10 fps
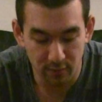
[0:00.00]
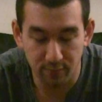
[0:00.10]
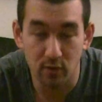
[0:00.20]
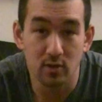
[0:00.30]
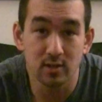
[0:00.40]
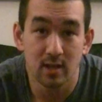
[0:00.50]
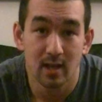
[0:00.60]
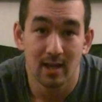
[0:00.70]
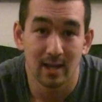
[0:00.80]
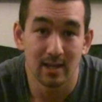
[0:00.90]
The first
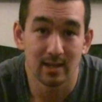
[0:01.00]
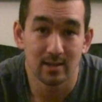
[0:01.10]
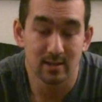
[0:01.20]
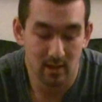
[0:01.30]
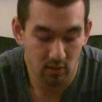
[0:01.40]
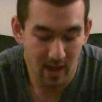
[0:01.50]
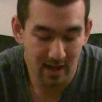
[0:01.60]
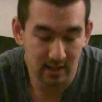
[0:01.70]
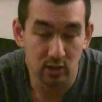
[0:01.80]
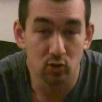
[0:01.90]
is
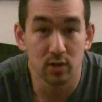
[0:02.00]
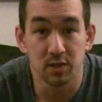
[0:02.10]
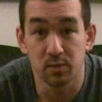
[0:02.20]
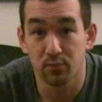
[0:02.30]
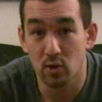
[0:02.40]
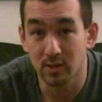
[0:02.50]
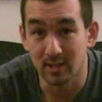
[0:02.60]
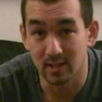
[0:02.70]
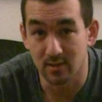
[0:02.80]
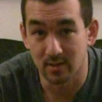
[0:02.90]
that it increases
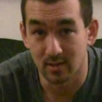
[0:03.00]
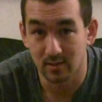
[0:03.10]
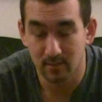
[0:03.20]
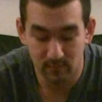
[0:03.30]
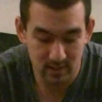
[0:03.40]
protein synthesis.